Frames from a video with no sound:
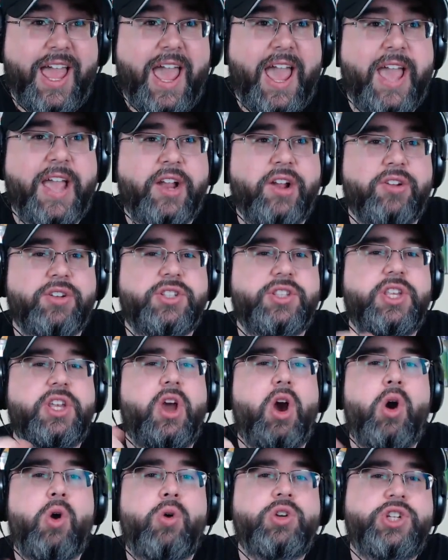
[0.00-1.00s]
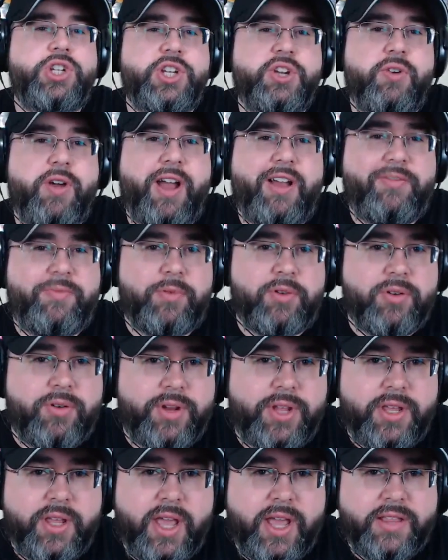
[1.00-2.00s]
Anchor's the OG craft
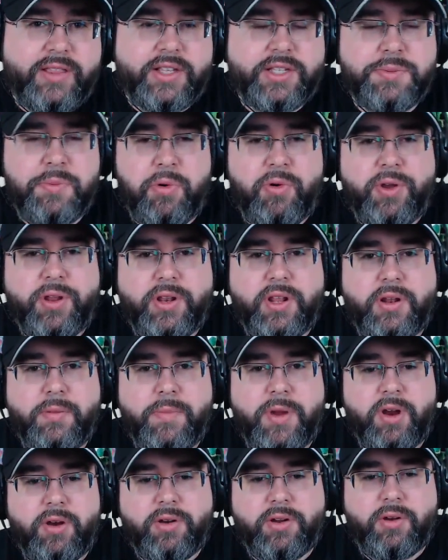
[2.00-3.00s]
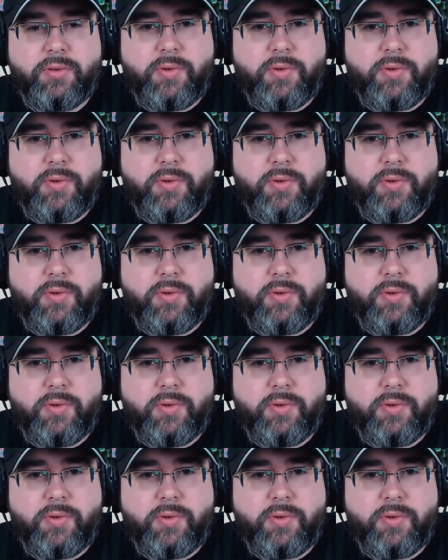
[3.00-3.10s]
brewery at this point yeah, in America. I think